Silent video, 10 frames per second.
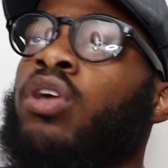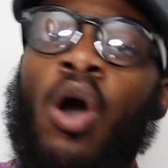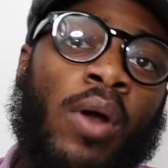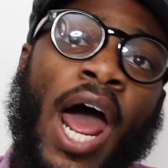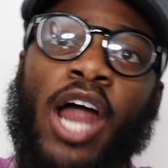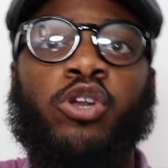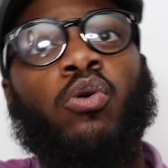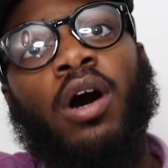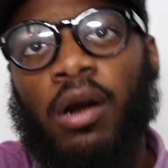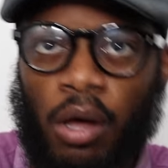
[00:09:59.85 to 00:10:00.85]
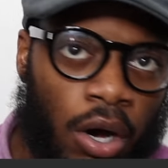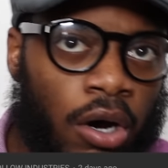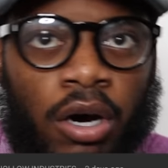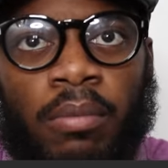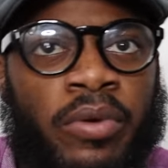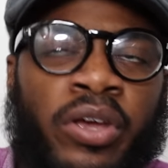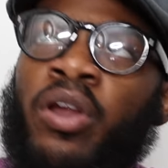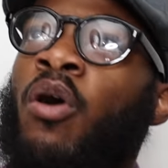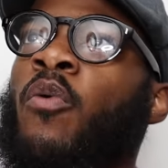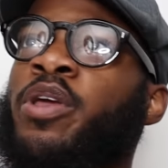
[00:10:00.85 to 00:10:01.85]
you go down to a club, you
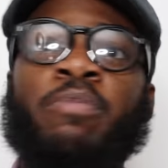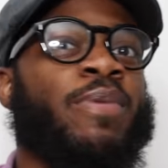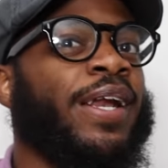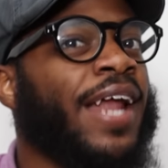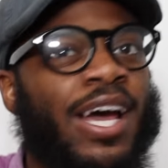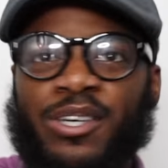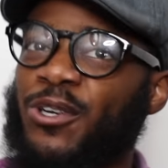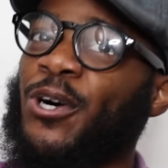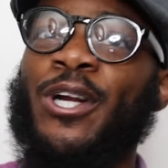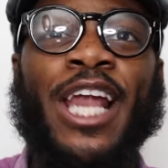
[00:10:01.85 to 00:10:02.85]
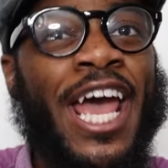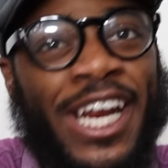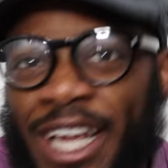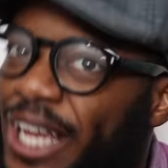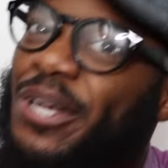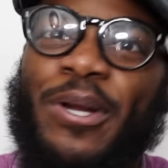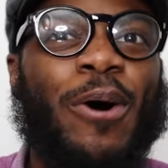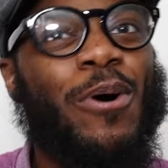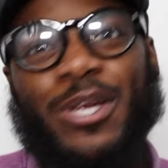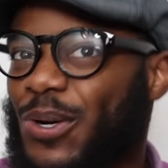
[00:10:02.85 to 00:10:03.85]
know, and you meet a nice little lady, you
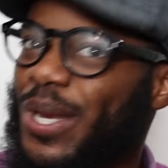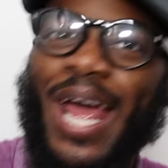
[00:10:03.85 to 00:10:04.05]
know, and you're